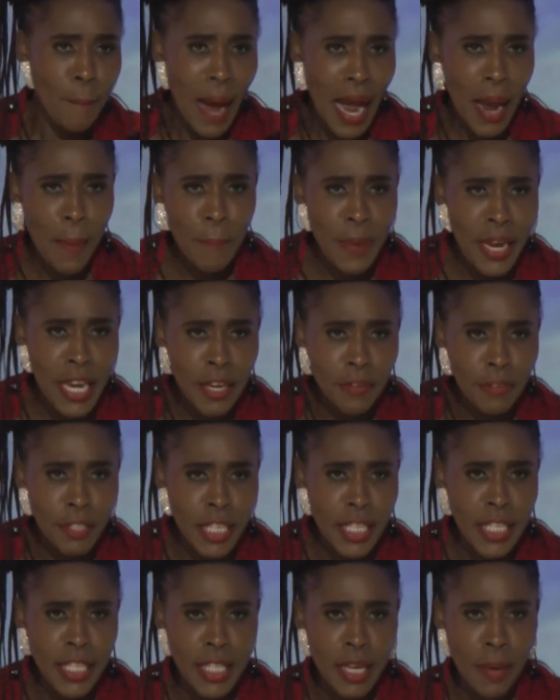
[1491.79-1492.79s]
my
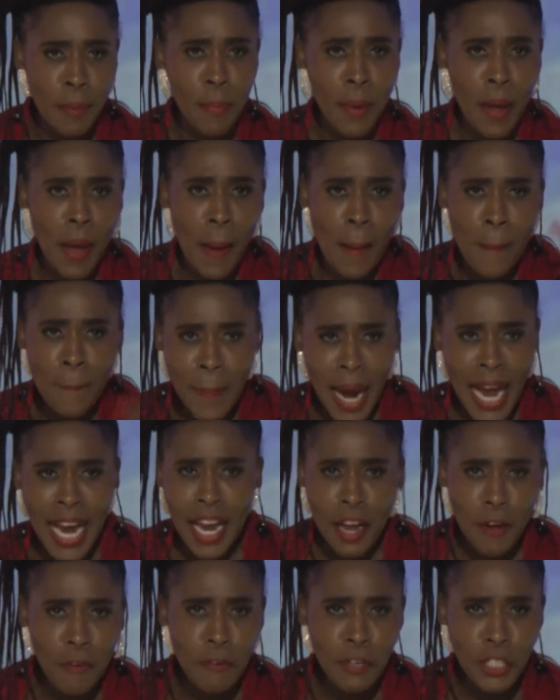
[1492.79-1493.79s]
belief system,
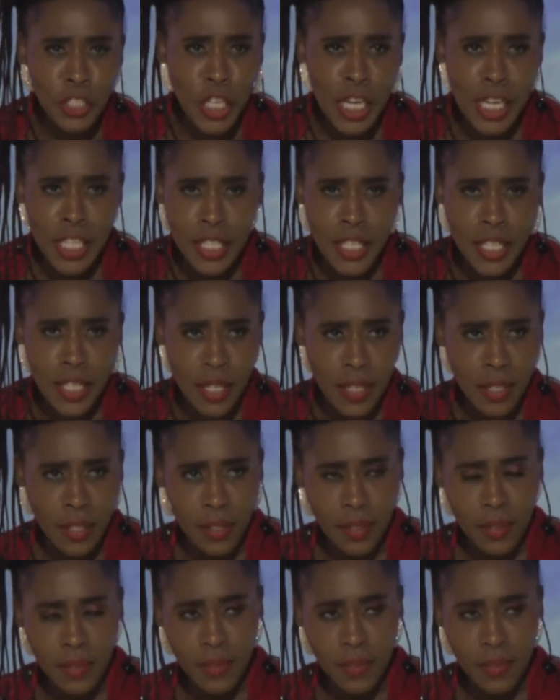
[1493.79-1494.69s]
my efficiency.